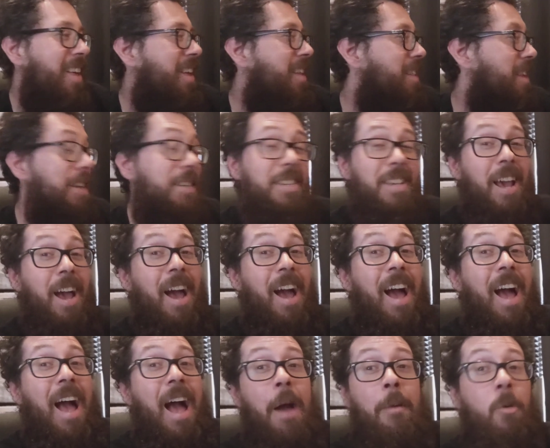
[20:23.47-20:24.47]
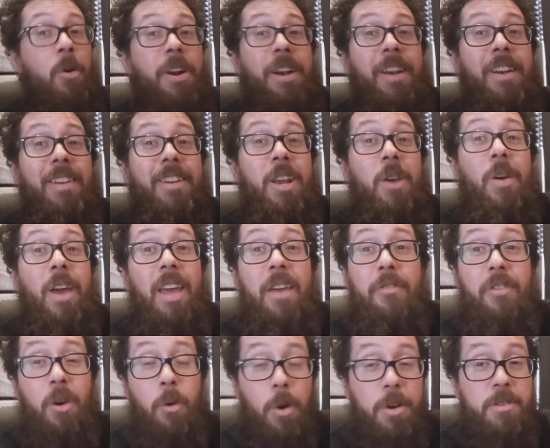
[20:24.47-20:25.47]
this I wouldn't do it if
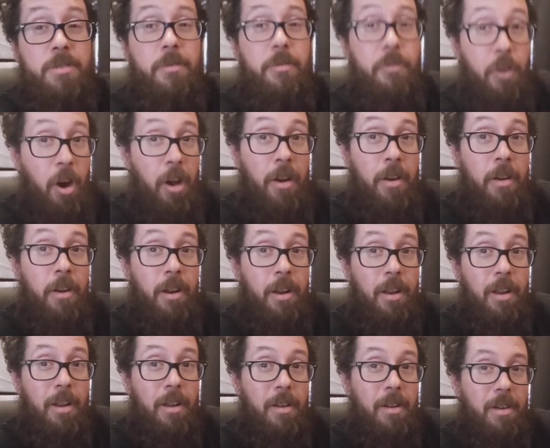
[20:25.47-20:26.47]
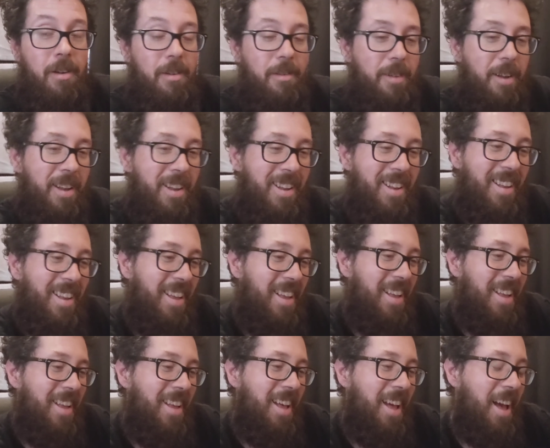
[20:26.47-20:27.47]
it wasn't fun.
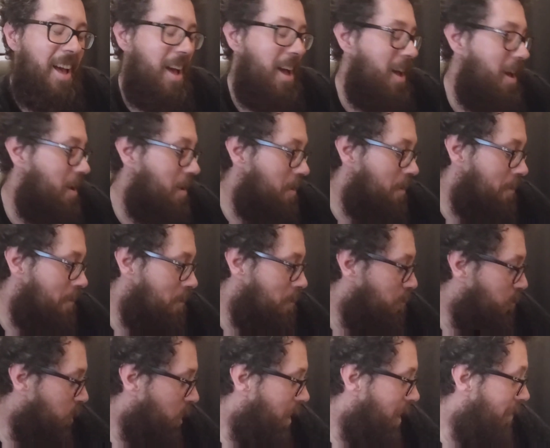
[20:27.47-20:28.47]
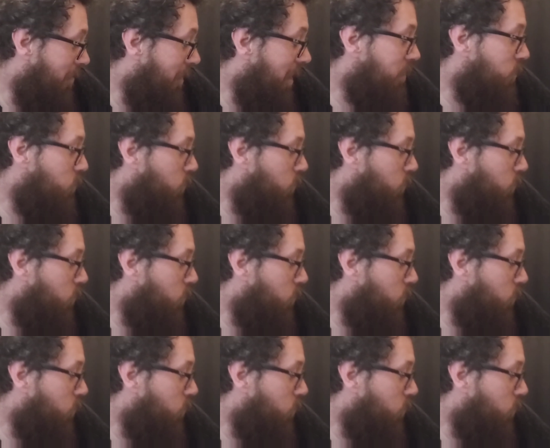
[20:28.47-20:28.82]
But that's